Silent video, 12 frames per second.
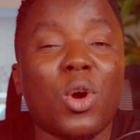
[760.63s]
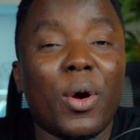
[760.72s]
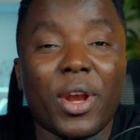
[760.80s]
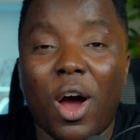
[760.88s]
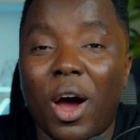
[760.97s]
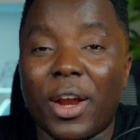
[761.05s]

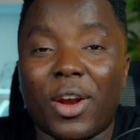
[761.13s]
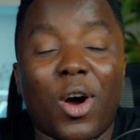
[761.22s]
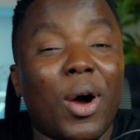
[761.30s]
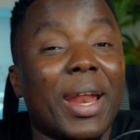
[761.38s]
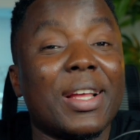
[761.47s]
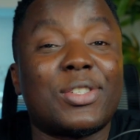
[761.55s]
going on and
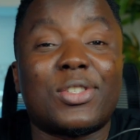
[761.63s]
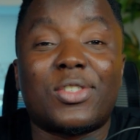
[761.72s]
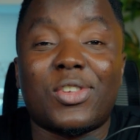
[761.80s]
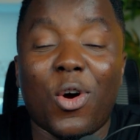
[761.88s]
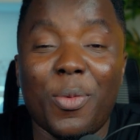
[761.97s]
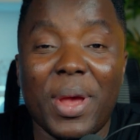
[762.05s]
on. It's
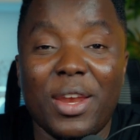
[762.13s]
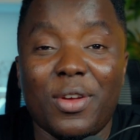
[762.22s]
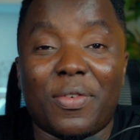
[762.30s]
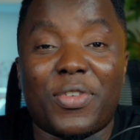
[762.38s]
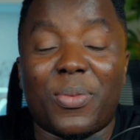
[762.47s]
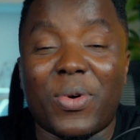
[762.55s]
so many
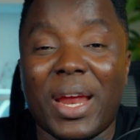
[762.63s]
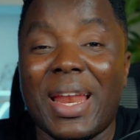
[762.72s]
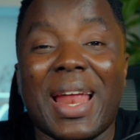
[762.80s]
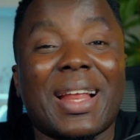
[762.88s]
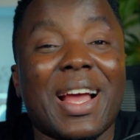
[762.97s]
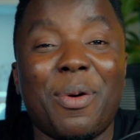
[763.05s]
of them, right?
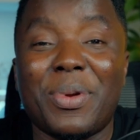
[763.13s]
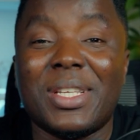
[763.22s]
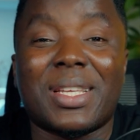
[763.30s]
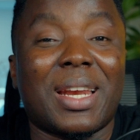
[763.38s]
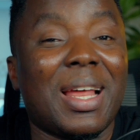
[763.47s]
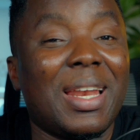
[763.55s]
And
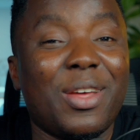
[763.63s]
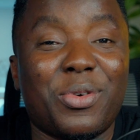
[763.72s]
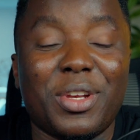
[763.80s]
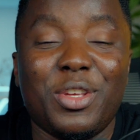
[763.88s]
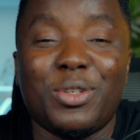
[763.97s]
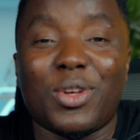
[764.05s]
companies companies cannot
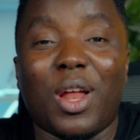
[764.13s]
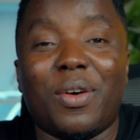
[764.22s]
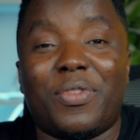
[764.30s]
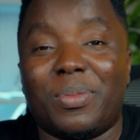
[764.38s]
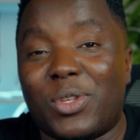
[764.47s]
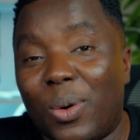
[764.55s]
literally use all
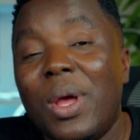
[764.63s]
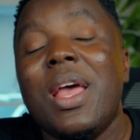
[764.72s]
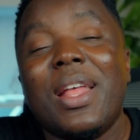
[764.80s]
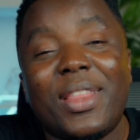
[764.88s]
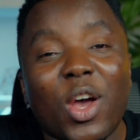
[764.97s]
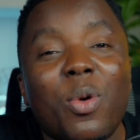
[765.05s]
of them, so
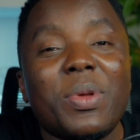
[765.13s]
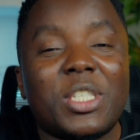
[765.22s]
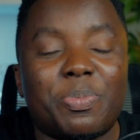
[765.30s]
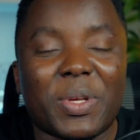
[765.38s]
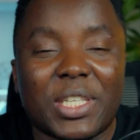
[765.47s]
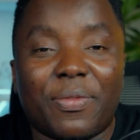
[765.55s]
there'll be
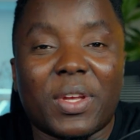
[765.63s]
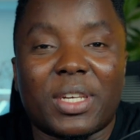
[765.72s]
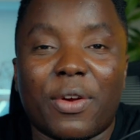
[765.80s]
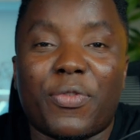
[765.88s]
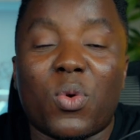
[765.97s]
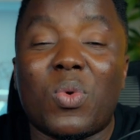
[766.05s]
specific
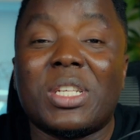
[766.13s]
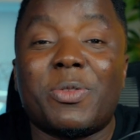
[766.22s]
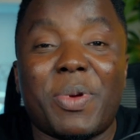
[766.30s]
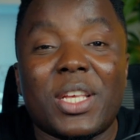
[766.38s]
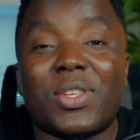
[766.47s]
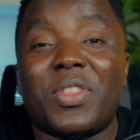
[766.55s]
different ones
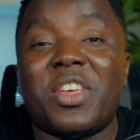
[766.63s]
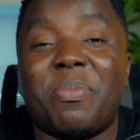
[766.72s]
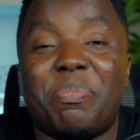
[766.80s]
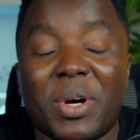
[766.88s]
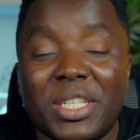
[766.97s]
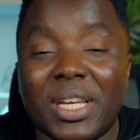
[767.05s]
based on the
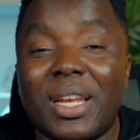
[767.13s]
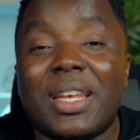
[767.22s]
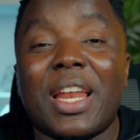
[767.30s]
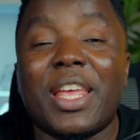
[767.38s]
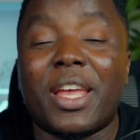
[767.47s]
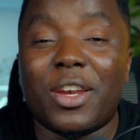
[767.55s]
budget
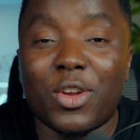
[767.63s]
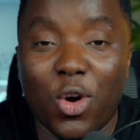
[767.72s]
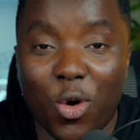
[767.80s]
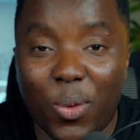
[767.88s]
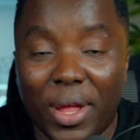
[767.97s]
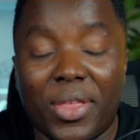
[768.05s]
that they can
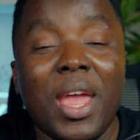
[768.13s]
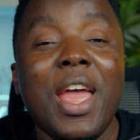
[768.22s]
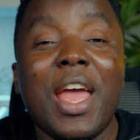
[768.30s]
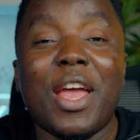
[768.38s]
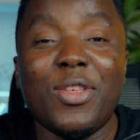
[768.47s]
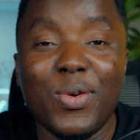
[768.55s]
go with.
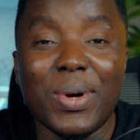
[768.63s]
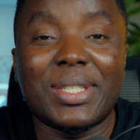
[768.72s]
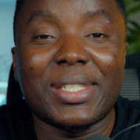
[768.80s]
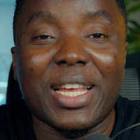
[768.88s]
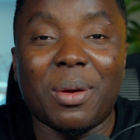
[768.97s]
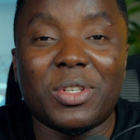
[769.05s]
And you as
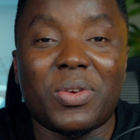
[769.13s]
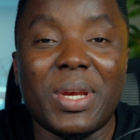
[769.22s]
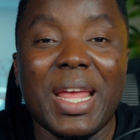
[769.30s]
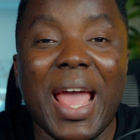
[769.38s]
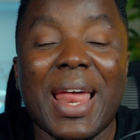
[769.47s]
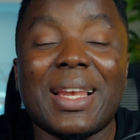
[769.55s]
a
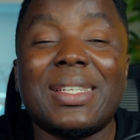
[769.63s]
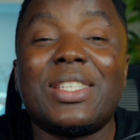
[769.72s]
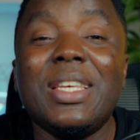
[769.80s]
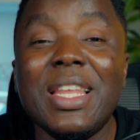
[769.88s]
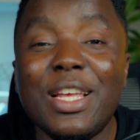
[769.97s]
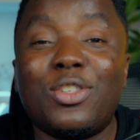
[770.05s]
cybersecurity
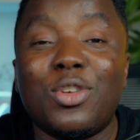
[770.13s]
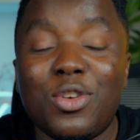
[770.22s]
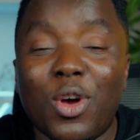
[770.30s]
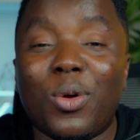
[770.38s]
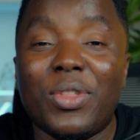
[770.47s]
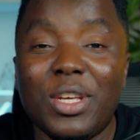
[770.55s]
analyst need to
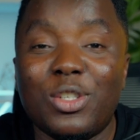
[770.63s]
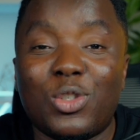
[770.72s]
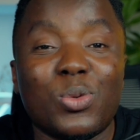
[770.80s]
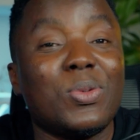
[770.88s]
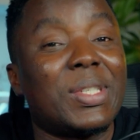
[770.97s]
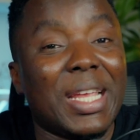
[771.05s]
know these
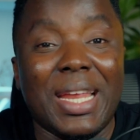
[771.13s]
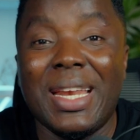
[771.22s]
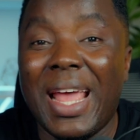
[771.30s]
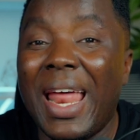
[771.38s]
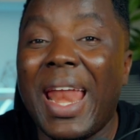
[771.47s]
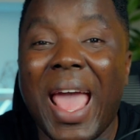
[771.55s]
tools
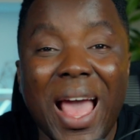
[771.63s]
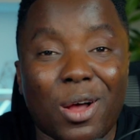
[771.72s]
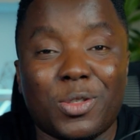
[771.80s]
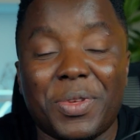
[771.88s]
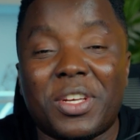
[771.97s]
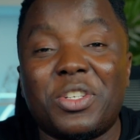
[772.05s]
in and
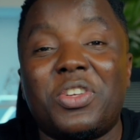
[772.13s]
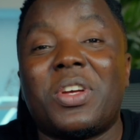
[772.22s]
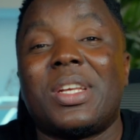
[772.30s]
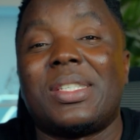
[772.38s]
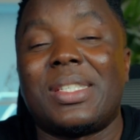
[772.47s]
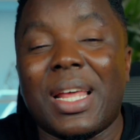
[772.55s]
out because you're
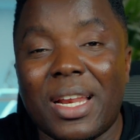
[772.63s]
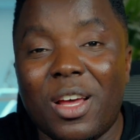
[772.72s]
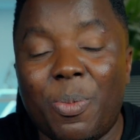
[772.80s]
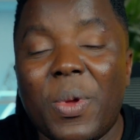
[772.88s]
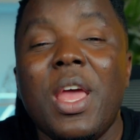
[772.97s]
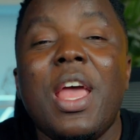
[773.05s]
gonna set it
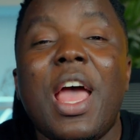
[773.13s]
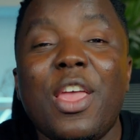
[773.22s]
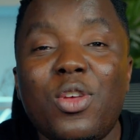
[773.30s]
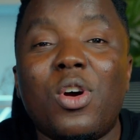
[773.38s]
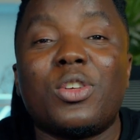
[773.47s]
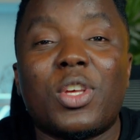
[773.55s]
up
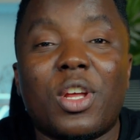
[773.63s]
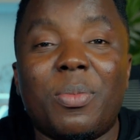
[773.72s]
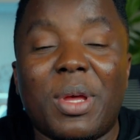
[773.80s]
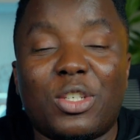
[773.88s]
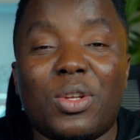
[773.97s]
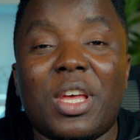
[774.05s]
and you're also gonna
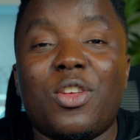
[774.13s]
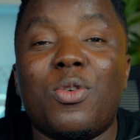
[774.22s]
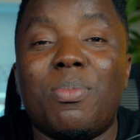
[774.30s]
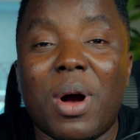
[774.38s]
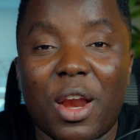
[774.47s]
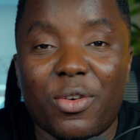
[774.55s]
make sure that
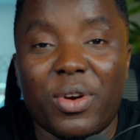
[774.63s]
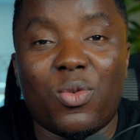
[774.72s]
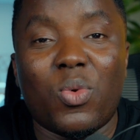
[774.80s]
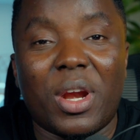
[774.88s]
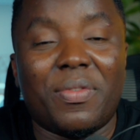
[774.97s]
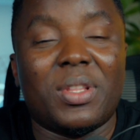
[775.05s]
you're
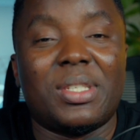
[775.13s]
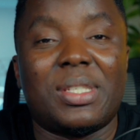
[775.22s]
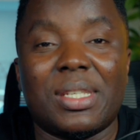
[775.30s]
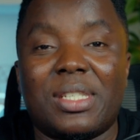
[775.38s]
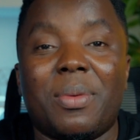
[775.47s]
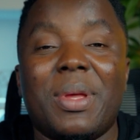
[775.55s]
monitoring whatever the
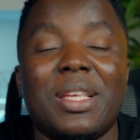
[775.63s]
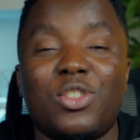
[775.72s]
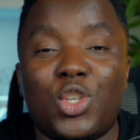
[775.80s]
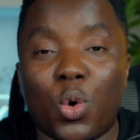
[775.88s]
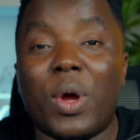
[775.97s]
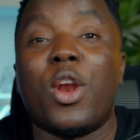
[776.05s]
system is
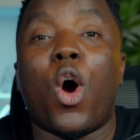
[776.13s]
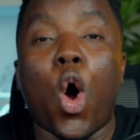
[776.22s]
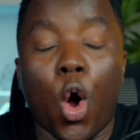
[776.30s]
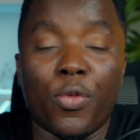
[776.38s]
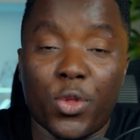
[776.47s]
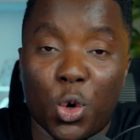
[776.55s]
doing
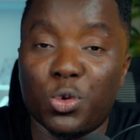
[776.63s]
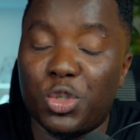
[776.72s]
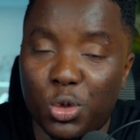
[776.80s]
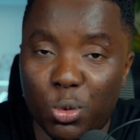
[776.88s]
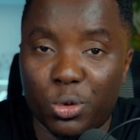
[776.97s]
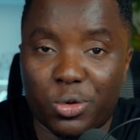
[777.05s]
on those
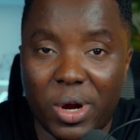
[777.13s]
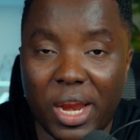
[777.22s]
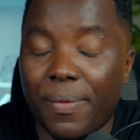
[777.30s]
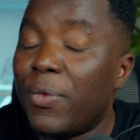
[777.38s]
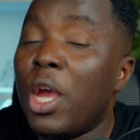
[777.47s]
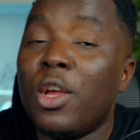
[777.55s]
tools, right?